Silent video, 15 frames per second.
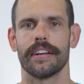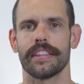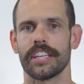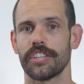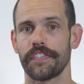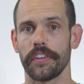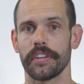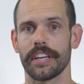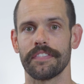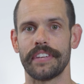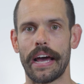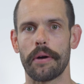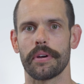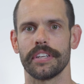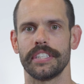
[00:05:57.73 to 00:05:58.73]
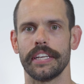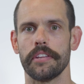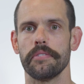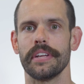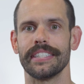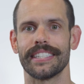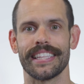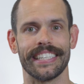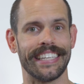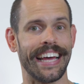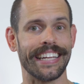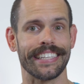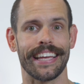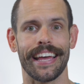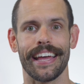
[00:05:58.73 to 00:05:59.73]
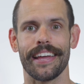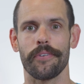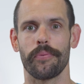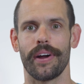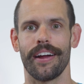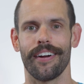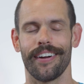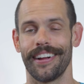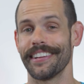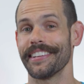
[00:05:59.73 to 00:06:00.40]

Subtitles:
This feeling of doubt continued into the 10K where,